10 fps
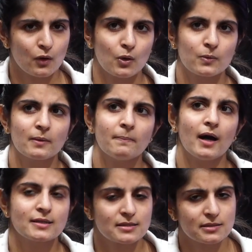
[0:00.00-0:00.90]
Over the
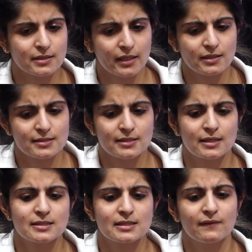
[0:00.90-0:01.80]
past 10 years, I
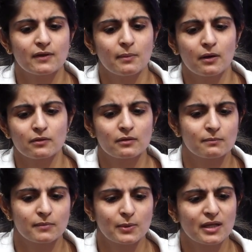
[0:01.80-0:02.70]
think it's given about
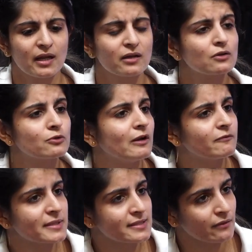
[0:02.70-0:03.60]
between 10 to
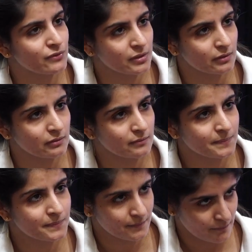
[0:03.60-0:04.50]
12% return.
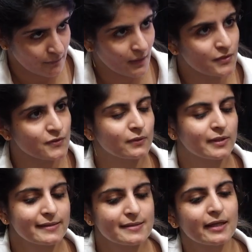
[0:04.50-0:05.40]
So
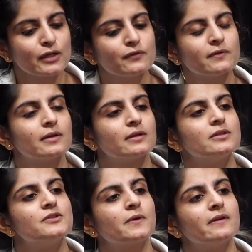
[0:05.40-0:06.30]
that's the kind of
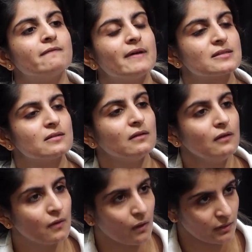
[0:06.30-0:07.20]
returns you can invest in the
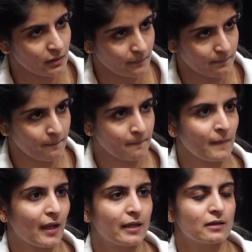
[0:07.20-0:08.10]
long term,
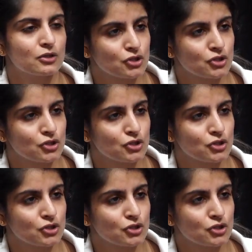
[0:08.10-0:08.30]
and in the